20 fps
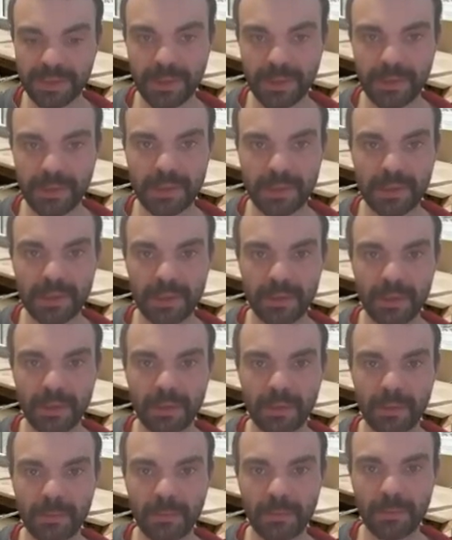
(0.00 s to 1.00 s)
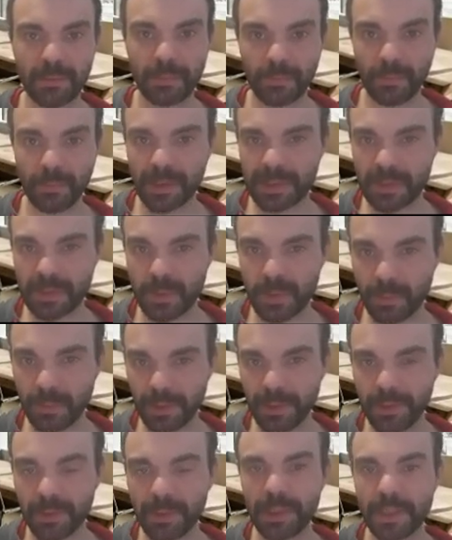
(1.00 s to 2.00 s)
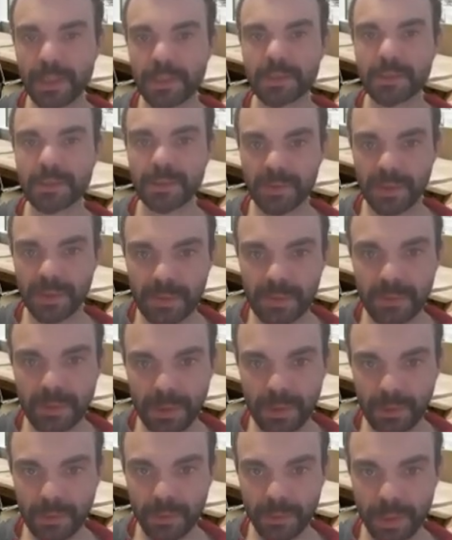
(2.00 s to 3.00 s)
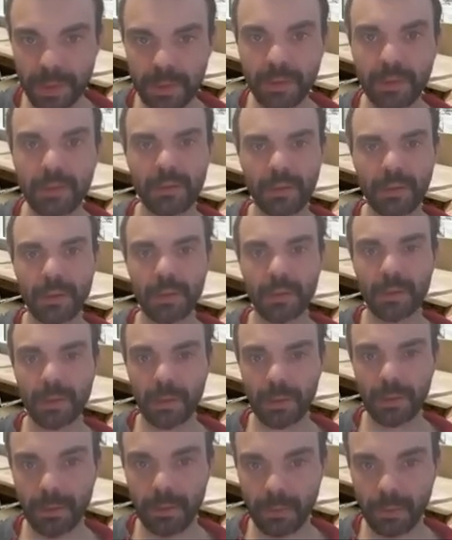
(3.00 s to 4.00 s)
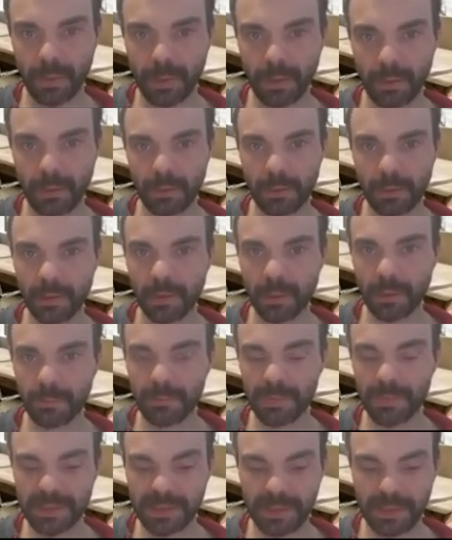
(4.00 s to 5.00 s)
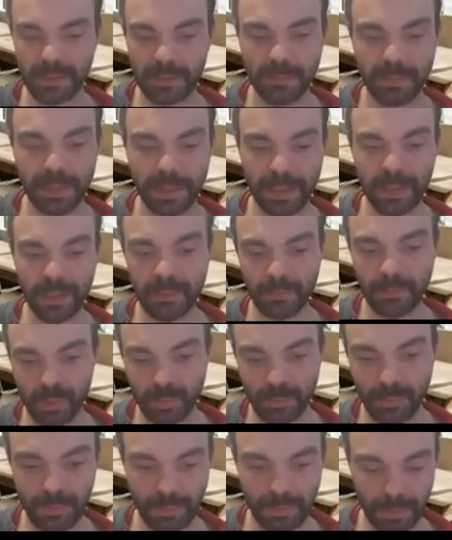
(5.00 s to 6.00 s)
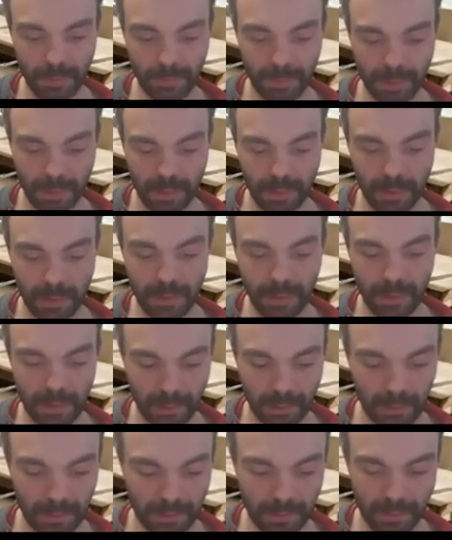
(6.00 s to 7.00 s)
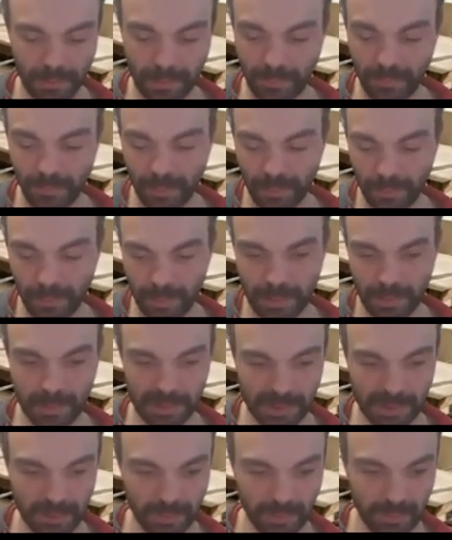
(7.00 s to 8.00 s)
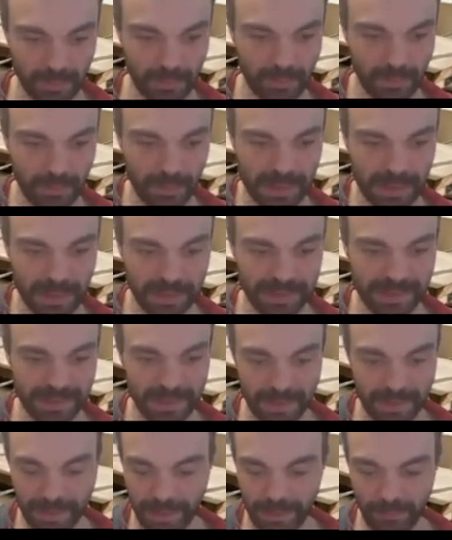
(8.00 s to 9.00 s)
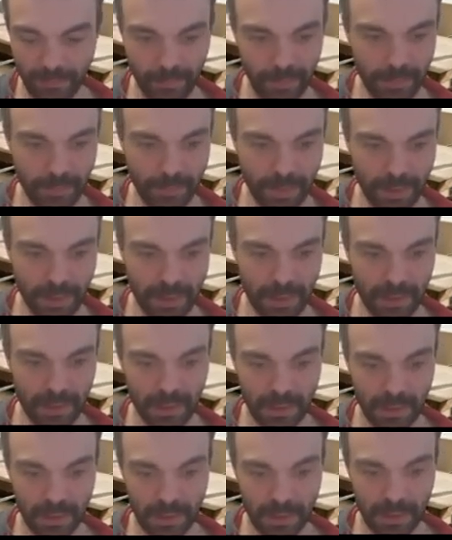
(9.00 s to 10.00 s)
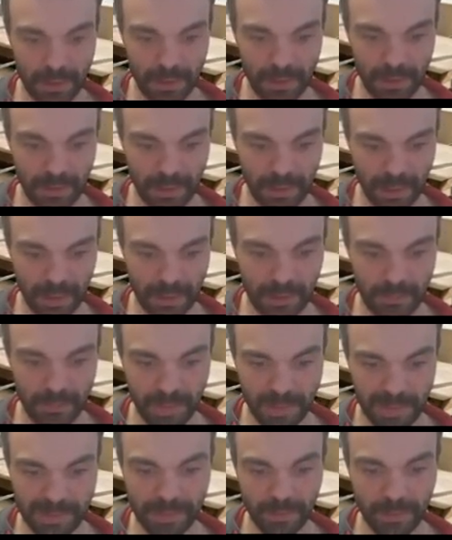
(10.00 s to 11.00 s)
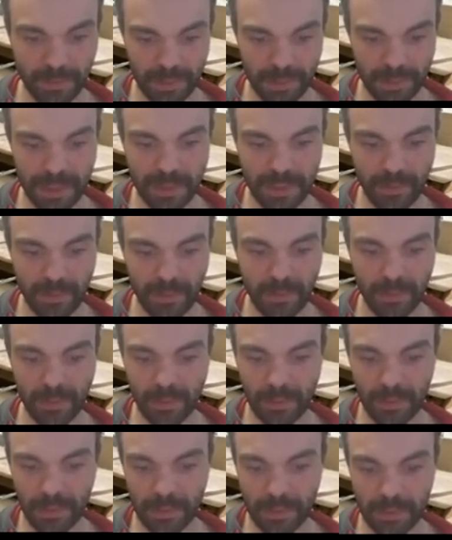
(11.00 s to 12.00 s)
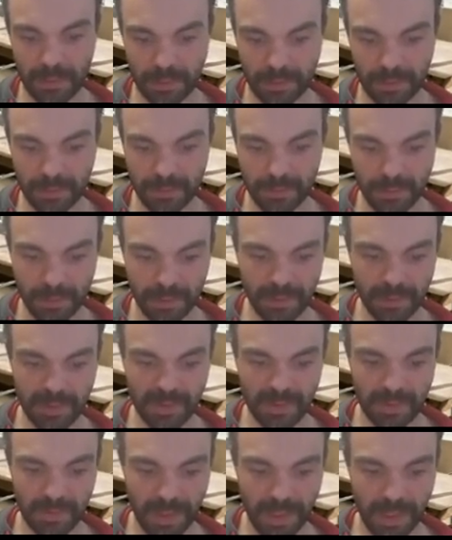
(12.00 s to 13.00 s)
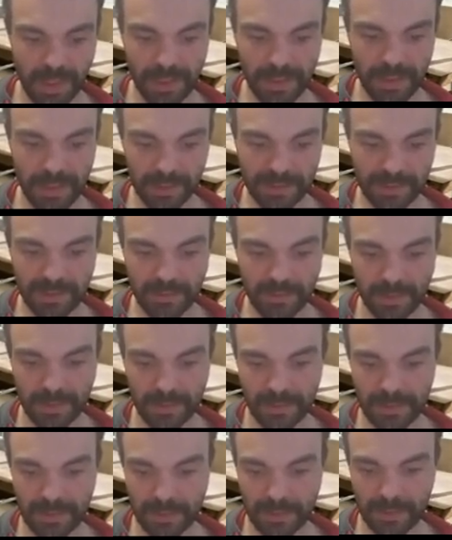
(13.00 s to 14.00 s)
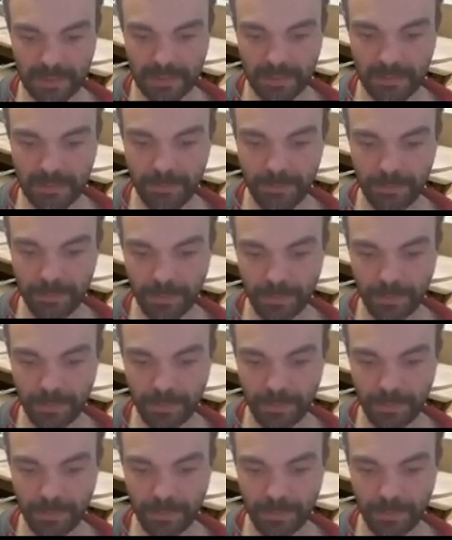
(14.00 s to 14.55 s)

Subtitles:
you completed that successfully and correctly, you will see the plan, which will be the following. So it will first unstack A from B, then place it on the table, to this, to that, and so on. So